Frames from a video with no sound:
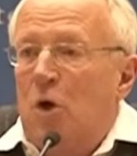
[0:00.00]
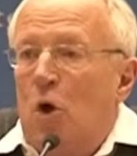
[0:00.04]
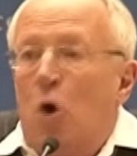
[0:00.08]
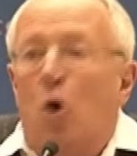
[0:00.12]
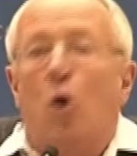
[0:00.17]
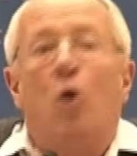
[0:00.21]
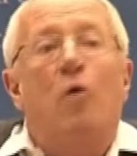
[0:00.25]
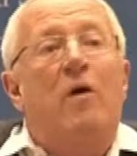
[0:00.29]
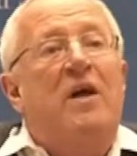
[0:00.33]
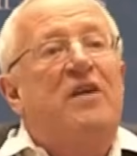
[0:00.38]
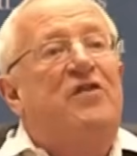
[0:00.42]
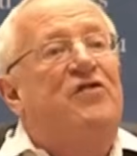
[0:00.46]

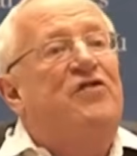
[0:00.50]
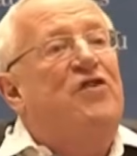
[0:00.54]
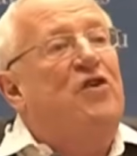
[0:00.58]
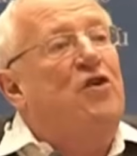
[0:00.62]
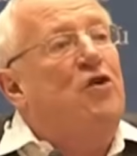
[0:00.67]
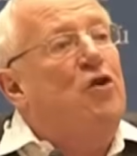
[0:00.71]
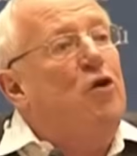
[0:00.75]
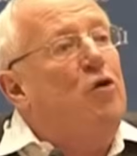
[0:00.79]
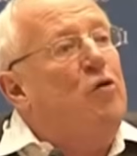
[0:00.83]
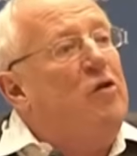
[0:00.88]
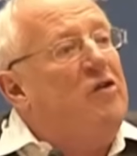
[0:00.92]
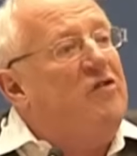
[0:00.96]
or a
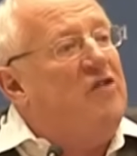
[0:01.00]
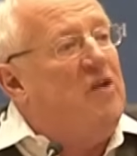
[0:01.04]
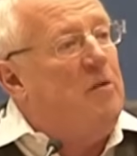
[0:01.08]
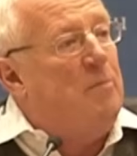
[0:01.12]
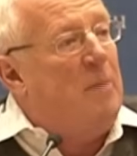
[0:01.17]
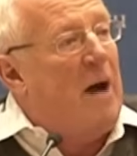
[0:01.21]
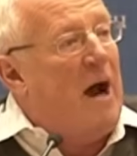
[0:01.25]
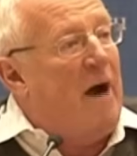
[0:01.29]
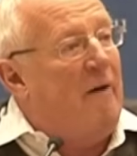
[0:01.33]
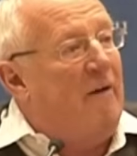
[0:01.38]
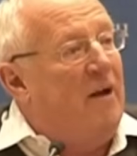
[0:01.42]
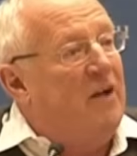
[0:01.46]
security
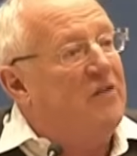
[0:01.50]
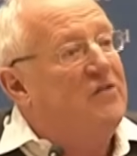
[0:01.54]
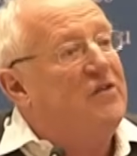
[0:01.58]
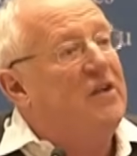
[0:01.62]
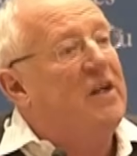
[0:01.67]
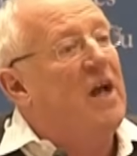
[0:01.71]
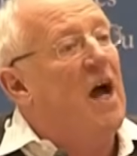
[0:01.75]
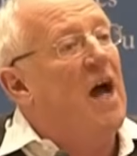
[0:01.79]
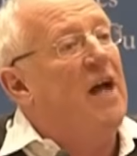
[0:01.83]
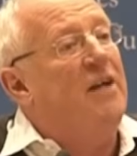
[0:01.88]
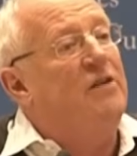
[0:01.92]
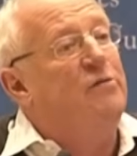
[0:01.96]
barrier.
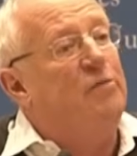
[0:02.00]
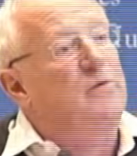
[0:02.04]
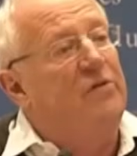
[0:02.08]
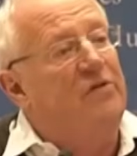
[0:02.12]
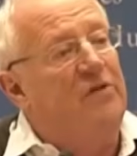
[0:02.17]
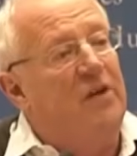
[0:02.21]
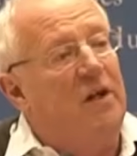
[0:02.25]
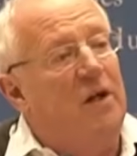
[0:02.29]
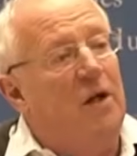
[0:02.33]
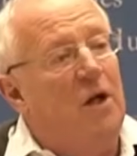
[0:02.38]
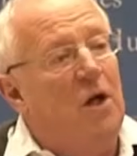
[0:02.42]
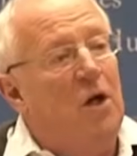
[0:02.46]
Sicherheits
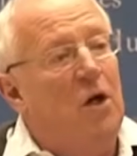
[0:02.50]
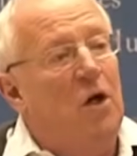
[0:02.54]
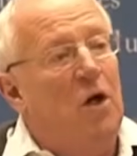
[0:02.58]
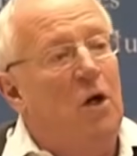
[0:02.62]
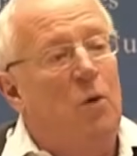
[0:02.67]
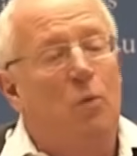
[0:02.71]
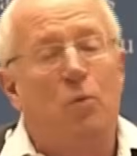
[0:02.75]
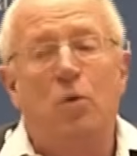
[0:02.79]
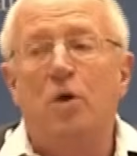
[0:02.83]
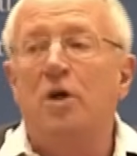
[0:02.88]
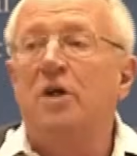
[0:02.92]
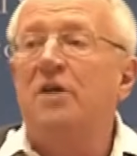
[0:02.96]
was the
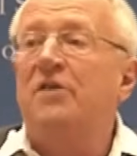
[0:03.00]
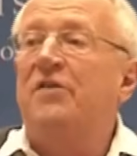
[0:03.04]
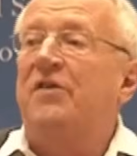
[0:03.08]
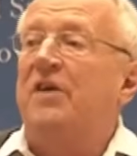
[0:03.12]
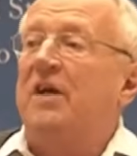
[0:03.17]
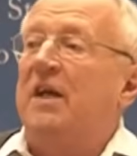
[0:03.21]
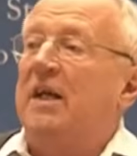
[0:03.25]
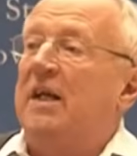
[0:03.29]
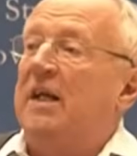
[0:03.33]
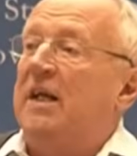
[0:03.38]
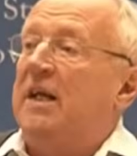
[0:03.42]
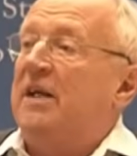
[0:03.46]
word
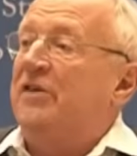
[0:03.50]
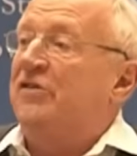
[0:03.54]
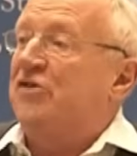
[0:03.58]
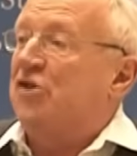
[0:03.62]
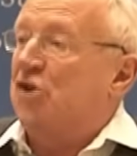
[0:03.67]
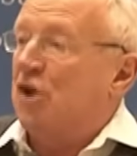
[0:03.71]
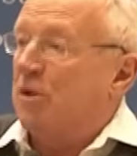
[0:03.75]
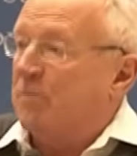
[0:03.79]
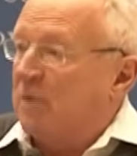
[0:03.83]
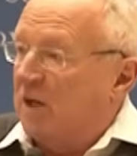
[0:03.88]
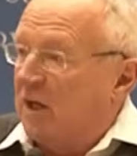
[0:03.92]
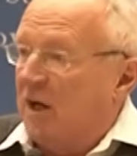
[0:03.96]
the East
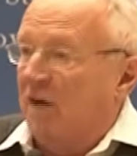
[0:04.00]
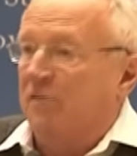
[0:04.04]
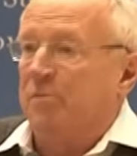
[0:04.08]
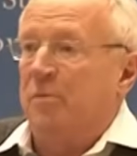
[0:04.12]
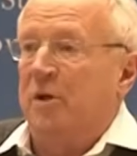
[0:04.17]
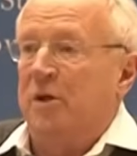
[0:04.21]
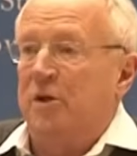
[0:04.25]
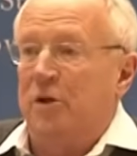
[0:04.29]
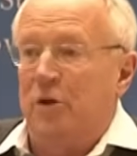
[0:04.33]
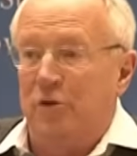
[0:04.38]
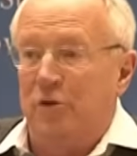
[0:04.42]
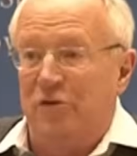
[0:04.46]
German
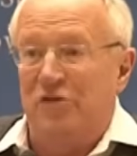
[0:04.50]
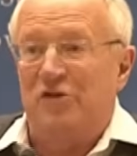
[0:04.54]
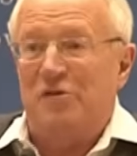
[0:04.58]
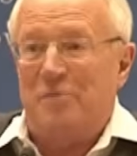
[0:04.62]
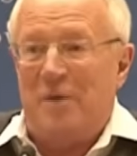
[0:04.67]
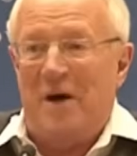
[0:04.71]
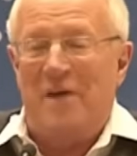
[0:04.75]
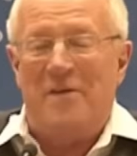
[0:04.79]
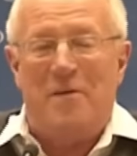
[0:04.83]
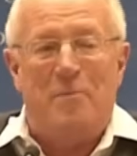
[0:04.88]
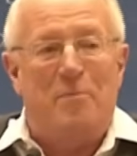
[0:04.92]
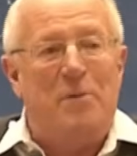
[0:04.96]
government used
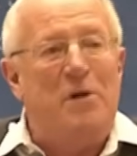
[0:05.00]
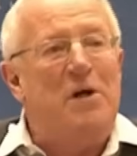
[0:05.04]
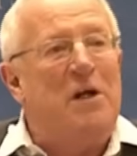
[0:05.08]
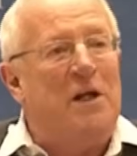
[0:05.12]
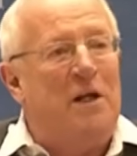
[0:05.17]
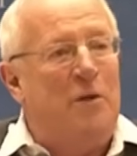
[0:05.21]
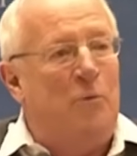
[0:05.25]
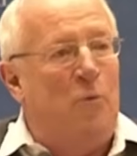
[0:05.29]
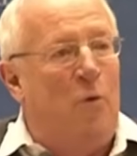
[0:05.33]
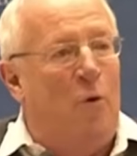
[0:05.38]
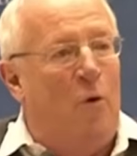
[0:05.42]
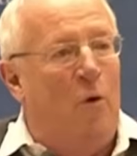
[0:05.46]
about the
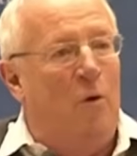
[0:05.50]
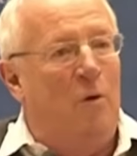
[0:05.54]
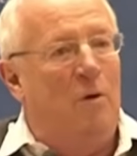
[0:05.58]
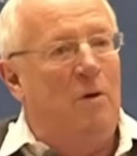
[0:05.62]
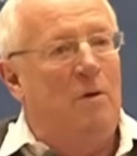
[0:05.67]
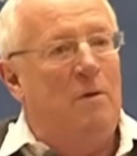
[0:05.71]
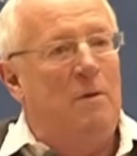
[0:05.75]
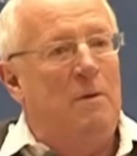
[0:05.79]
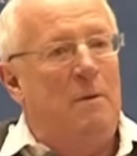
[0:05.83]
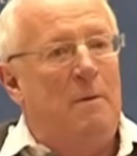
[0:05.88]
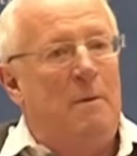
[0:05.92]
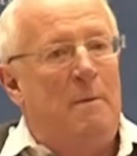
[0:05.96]
Berlin Wall.
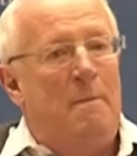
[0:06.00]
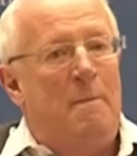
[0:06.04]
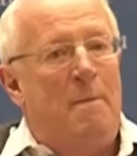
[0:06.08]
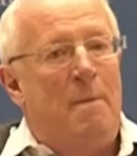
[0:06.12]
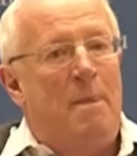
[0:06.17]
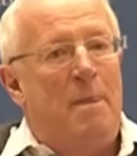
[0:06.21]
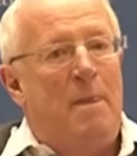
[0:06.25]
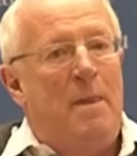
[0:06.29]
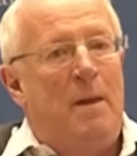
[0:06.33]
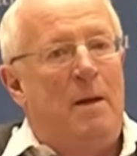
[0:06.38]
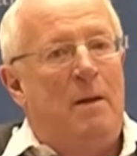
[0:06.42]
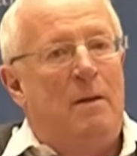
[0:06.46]

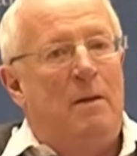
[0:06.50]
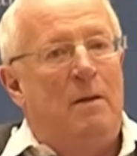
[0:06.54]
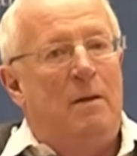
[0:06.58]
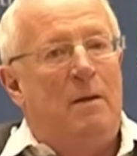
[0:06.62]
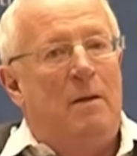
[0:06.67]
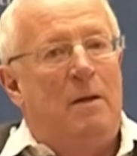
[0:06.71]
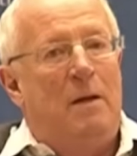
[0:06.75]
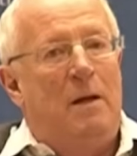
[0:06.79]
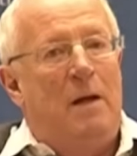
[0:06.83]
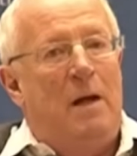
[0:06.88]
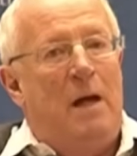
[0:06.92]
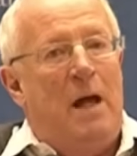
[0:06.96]

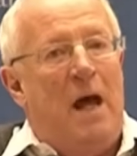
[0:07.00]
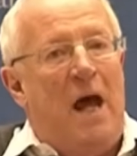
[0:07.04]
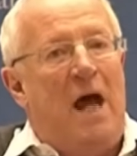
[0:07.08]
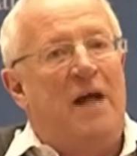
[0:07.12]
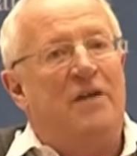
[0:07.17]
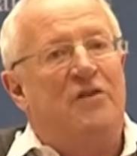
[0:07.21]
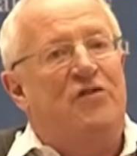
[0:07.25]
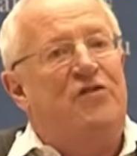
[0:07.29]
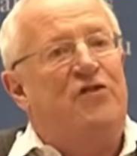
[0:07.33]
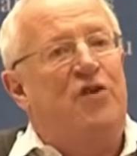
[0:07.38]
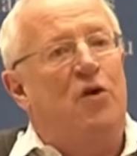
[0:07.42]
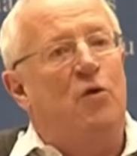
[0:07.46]

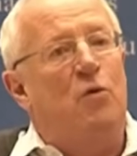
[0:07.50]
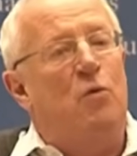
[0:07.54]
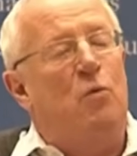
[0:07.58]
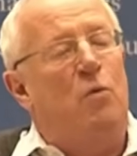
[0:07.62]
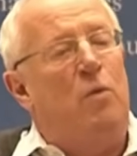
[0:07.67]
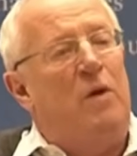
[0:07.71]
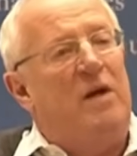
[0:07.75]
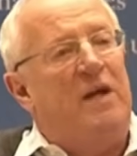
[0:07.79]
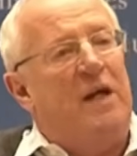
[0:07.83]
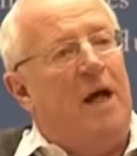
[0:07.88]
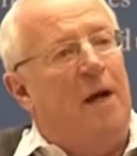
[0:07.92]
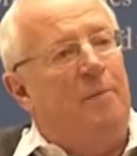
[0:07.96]
And so
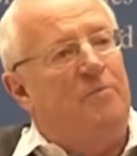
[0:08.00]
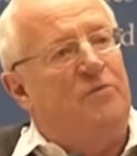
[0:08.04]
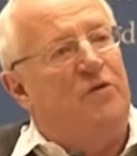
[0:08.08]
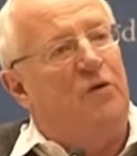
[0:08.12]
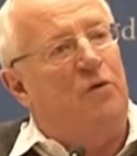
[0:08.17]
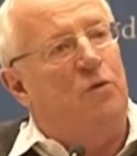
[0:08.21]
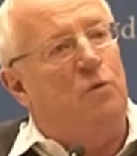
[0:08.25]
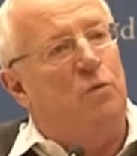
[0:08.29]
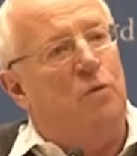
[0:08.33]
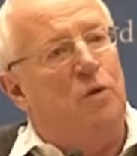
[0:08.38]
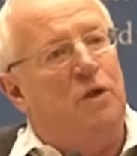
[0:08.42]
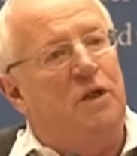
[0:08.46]
we come to
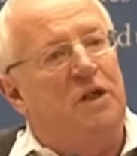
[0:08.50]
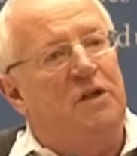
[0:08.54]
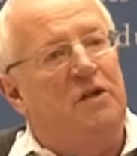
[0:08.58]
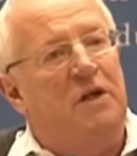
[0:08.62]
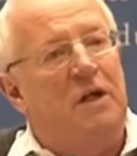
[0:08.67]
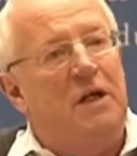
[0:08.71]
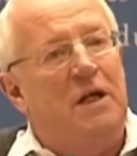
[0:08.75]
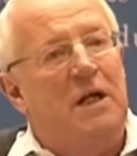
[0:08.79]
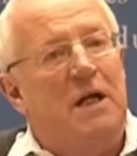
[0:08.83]
the word